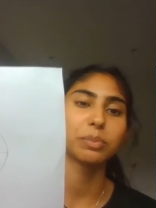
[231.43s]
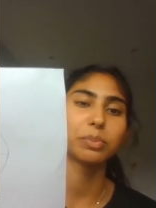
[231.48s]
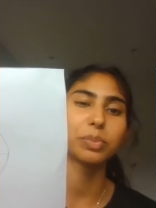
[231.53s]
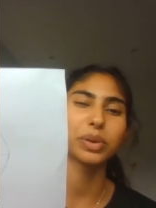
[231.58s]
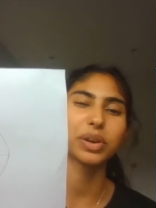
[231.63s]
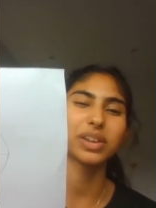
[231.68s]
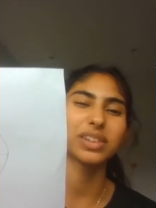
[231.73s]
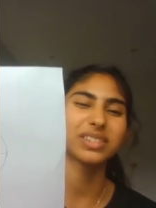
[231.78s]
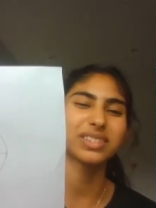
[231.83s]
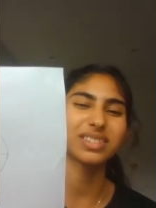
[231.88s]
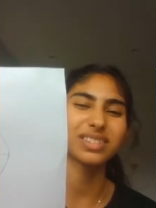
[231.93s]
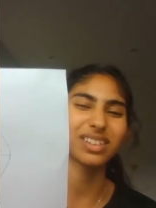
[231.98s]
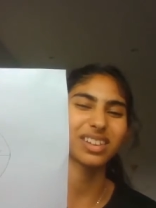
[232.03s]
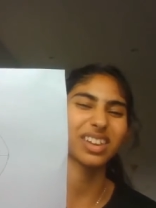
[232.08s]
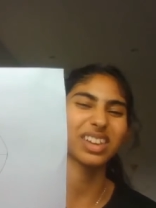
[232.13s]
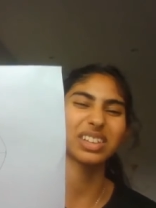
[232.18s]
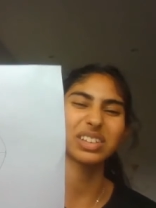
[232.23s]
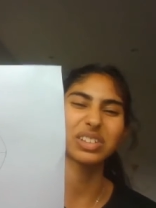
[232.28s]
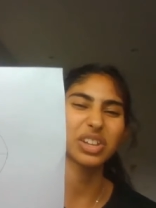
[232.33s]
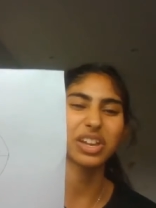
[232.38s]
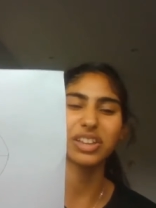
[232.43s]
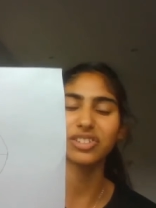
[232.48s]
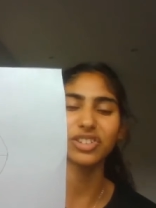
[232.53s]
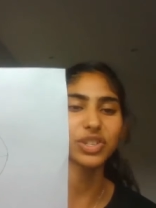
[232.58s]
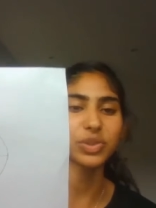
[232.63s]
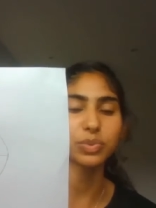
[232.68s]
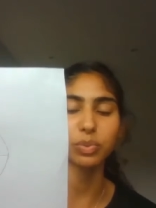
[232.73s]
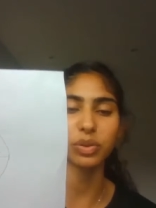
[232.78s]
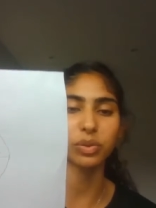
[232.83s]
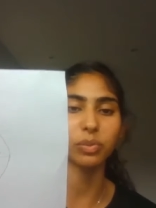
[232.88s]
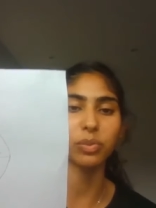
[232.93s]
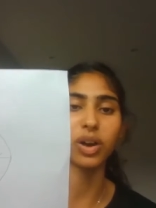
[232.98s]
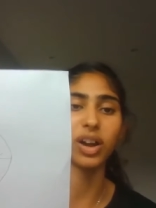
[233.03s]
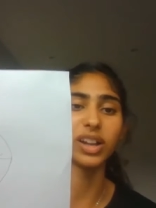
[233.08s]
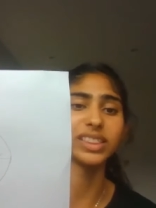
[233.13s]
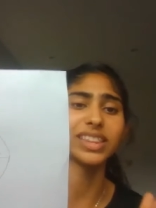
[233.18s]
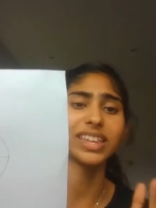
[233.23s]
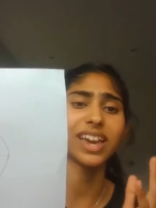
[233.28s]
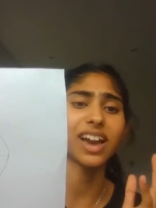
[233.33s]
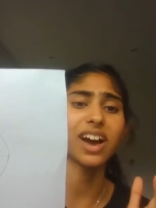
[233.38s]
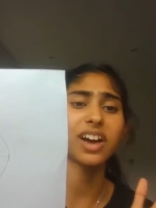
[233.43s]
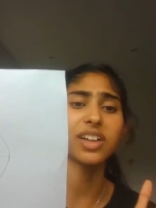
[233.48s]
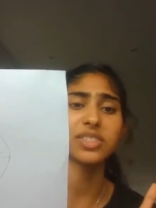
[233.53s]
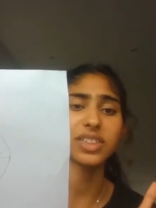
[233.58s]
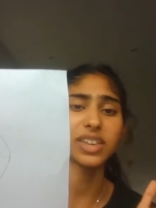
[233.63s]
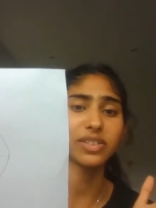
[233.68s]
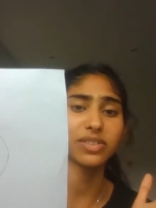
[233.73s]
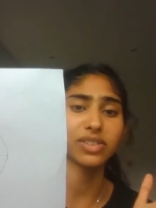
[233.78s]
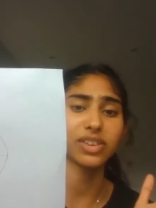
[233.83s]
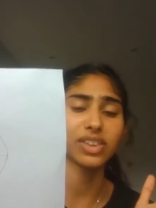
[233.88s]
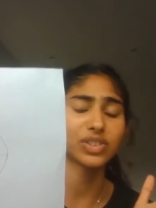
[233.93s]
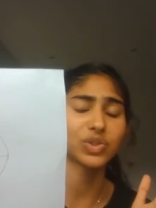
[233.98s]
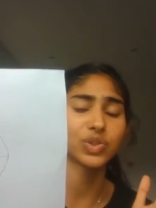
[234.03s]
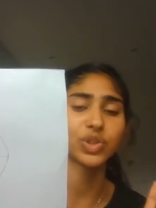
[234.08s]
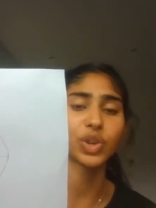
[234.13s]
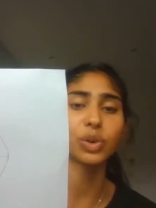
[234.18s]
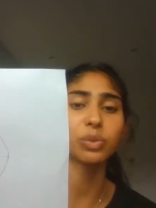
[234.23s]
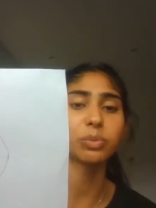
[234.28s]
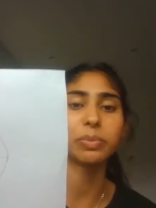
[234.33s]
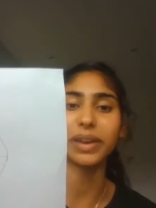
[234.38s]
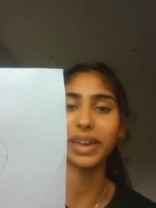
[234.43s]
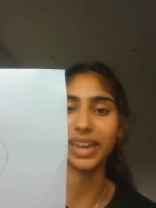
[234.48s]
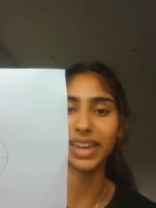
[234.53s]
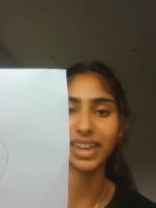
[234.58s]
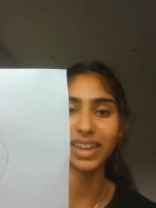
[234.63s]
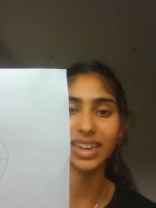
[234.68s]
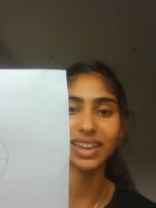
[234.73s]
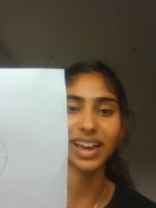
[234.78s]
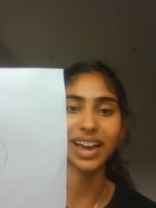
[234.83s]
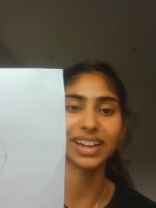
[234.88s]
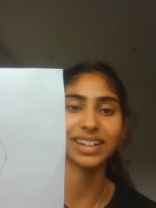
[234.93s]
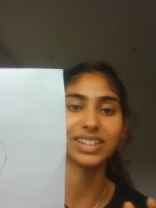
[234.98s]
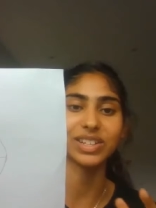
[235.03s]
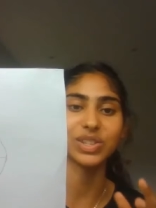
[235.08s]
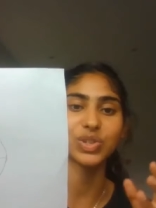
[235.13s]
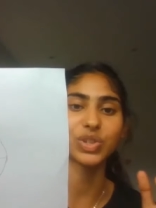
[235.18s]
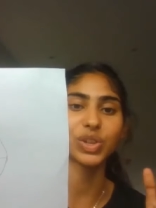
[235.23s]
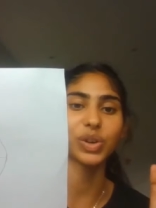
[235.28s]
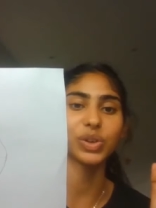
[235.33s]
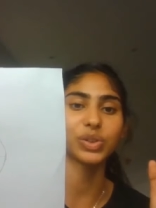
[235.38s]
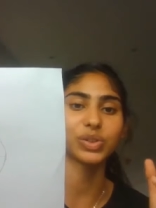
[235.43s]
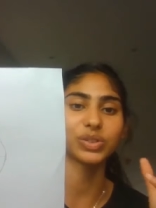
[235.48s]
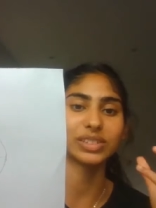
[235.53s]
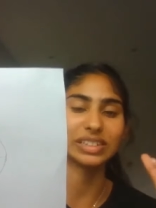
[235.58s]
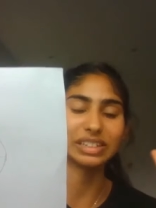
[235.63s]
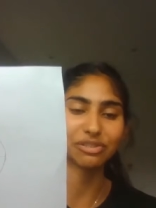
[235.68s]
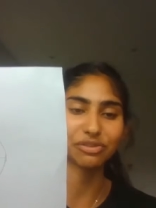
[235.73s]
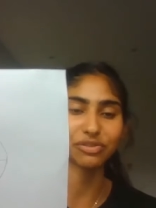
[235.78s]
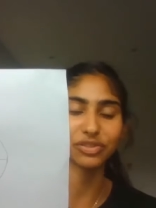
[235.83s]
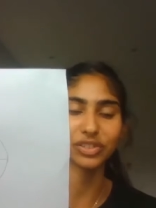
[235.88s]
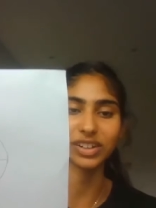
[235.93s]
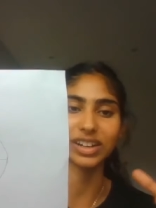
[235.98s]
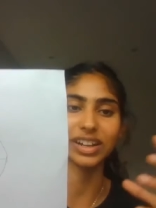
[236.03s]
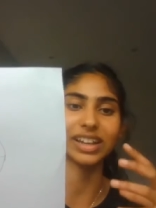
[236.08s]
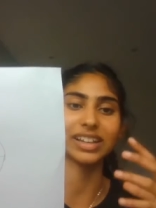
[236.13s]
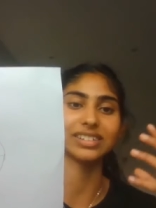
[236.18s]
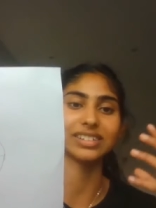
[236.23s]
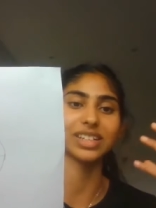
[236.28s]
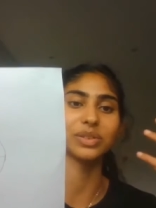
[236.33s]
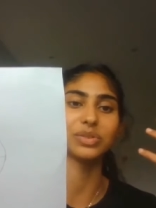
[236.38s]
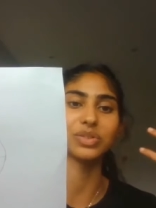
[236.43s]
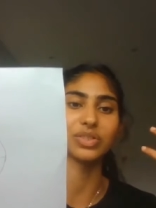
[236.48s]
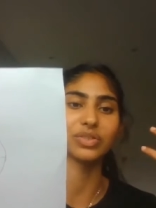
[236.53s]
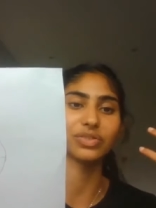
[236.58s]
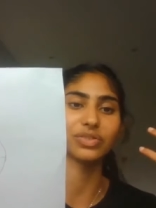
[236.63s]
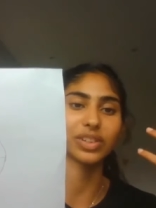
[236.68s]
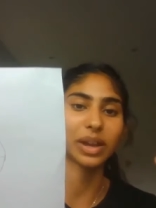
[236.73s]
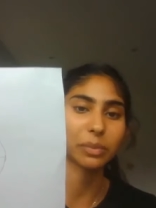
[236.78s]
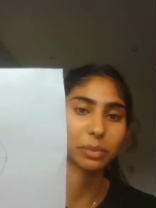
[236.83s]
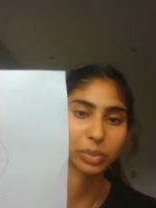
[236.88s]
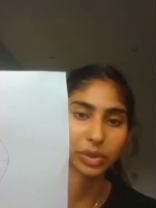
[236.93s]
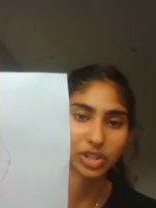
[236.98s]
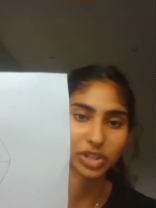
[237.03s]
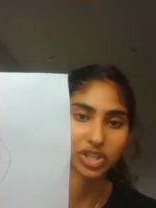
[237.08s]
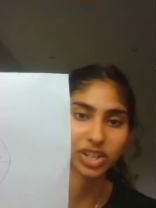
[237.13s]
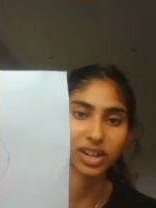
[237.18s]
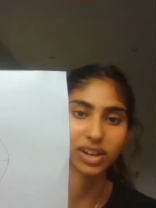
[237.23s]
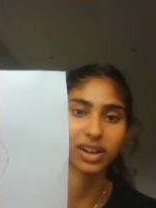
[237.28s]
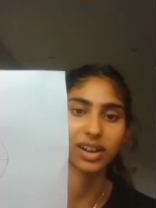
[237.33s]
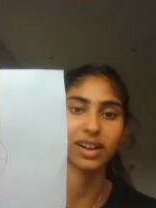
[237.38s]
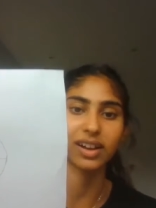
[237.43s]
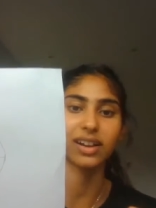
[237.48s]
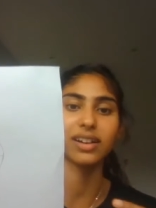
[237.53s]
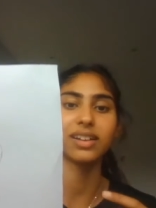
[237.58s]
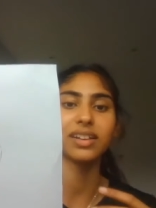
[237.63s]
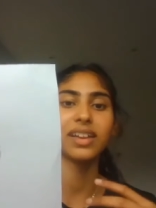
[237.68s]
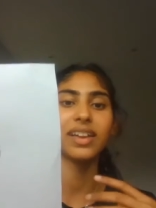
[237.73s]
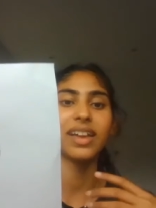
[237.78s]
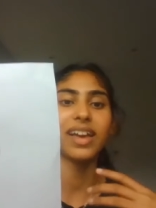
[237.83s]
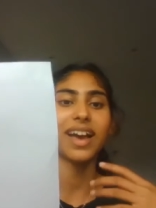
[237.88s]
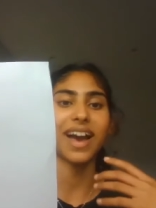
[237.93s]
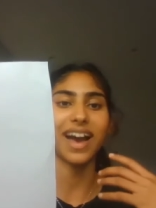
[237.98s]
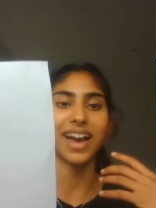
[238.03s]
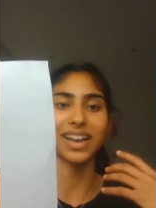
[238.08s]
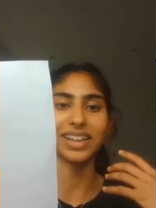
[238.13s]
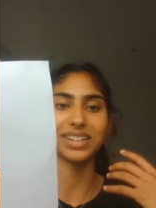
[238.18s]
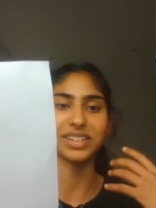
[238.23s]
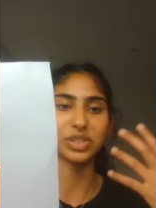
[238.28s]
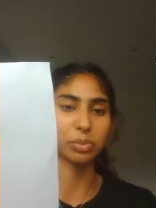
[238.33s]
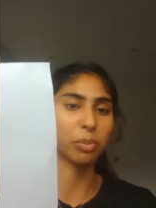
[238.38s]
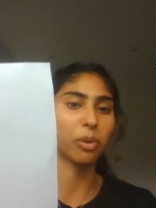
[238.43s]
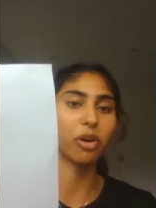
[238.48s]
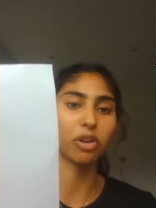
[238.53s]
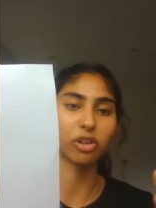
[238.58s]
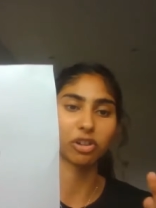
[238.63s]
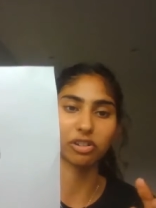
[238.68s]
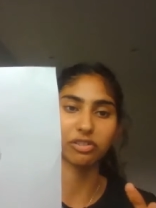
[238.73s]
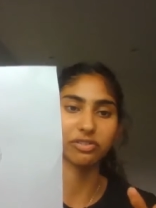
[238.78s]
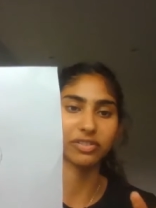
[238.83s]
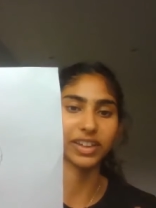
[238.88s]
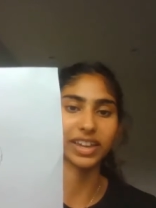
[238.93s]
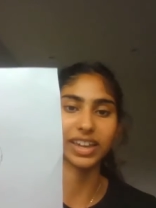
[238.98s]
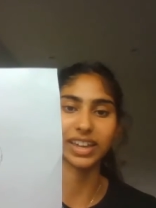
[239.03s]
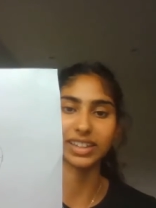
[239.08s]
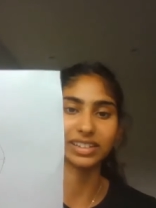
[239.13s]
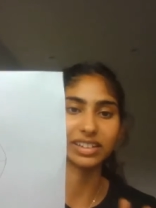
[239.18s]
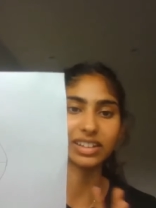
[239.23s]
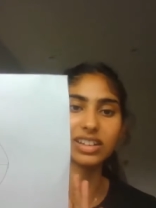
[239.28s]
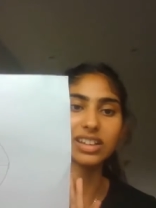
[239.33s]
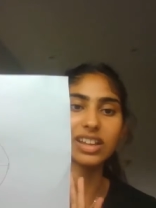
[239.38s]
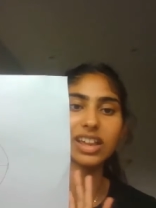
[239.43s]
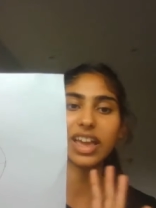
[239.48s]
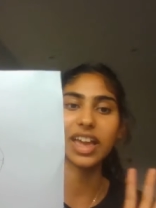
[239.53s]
because it, it just wouldn't work. The Earth is so big and it's so different in terms of temperature and topography, and